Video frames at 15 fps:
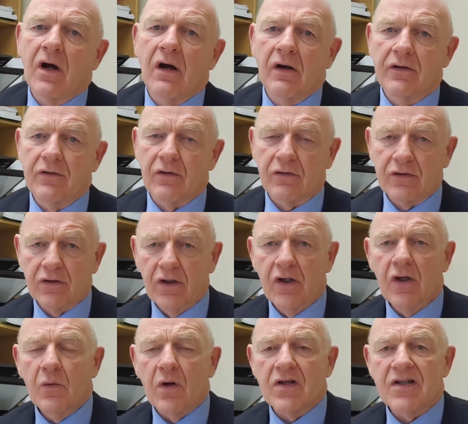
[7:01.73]
conduct
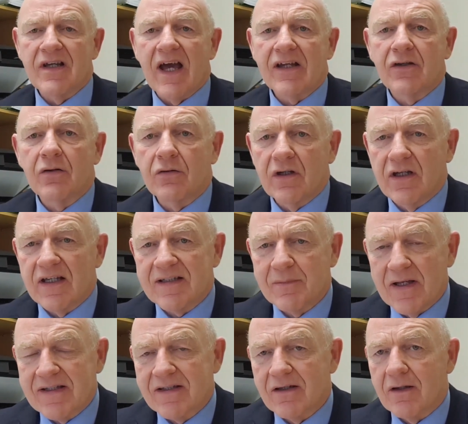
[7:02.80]
which led to the
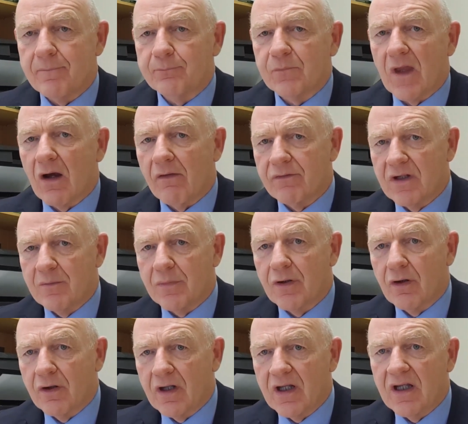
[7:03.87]
dismissal of the
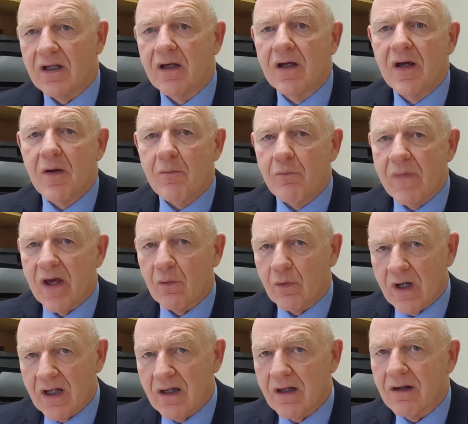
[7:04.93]
employee may
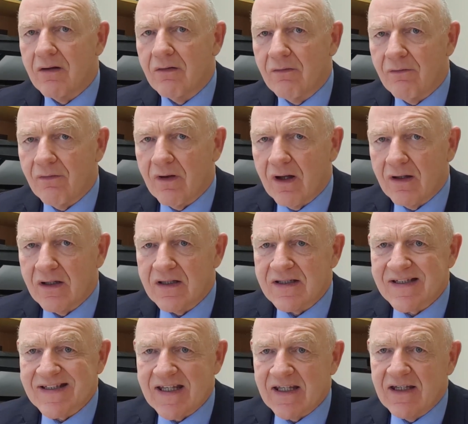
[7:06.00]
well
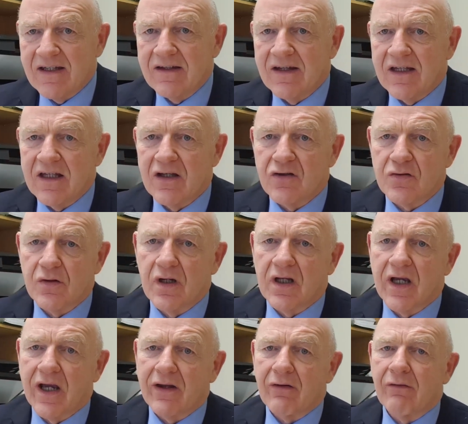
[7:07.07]
see the
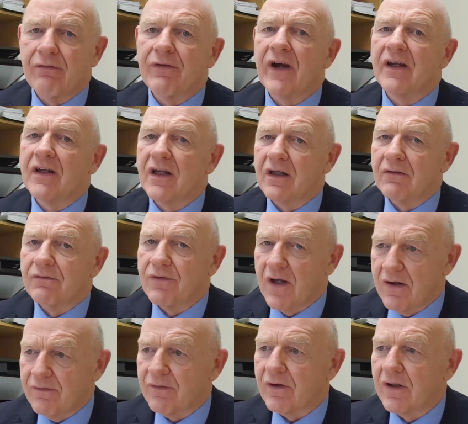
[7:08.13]
adjudicator finding in
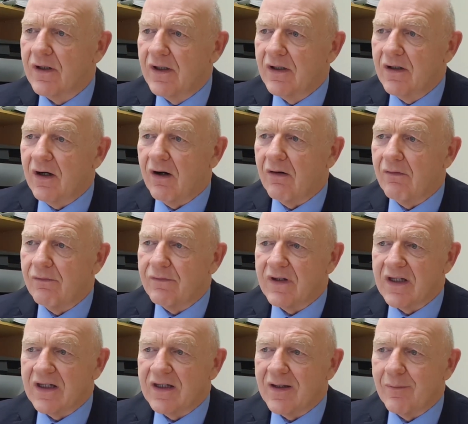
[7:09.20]
favour of
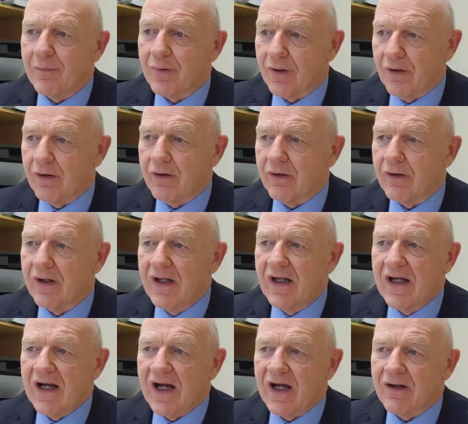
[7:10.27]
the employer
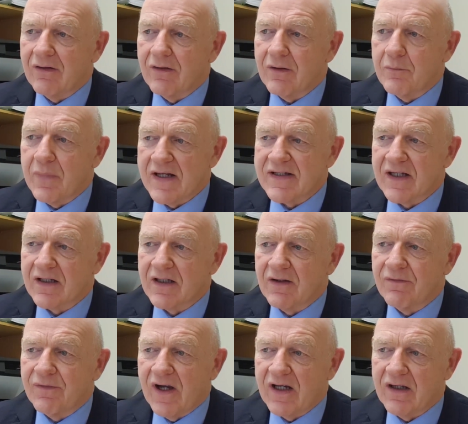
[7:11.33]
and basically
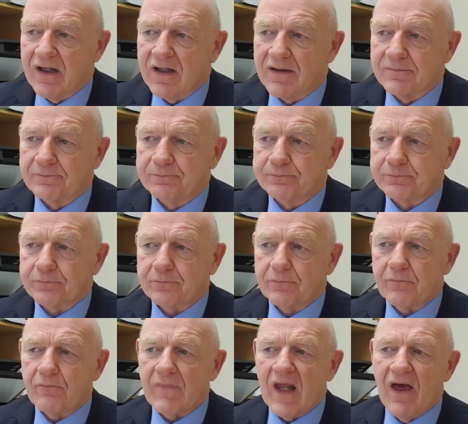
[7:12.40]
finding
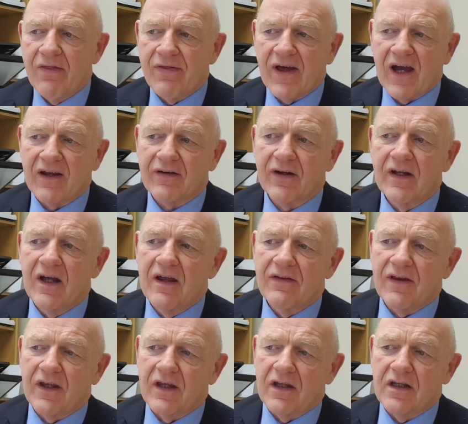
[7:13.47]
that
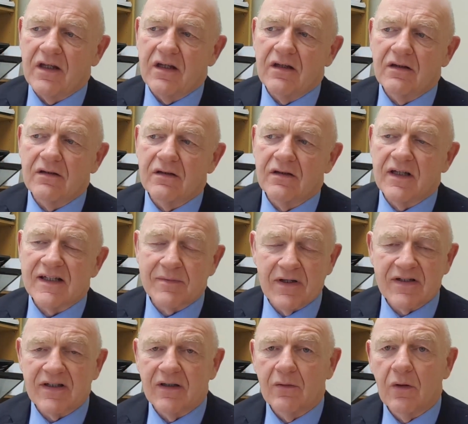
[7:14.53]
the
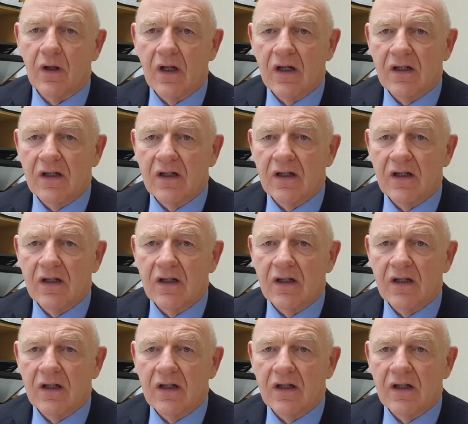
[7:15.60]
dismissal